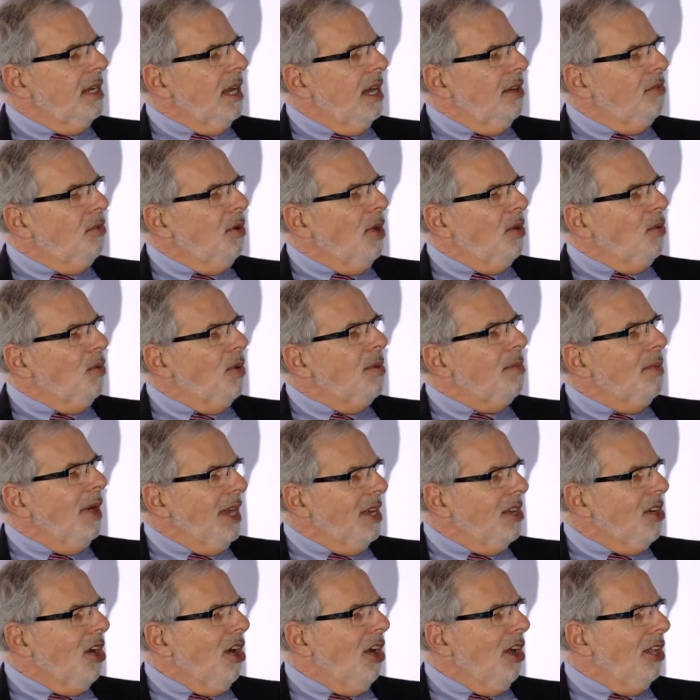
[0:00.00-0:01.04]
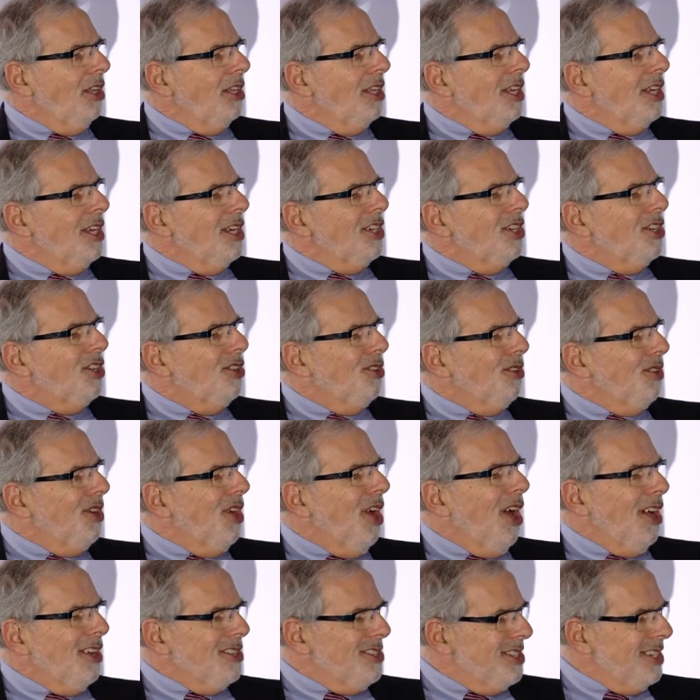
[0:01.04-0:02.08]
of what we might call
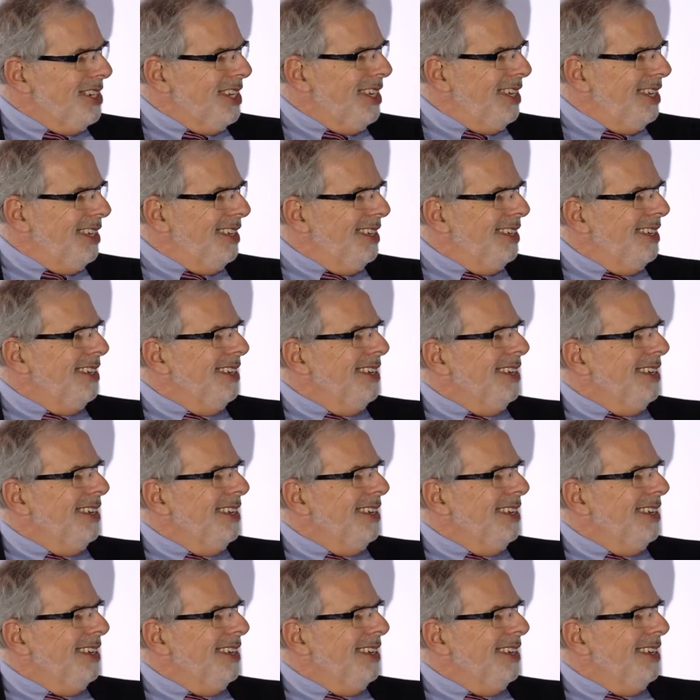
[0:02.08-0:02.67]
curiosity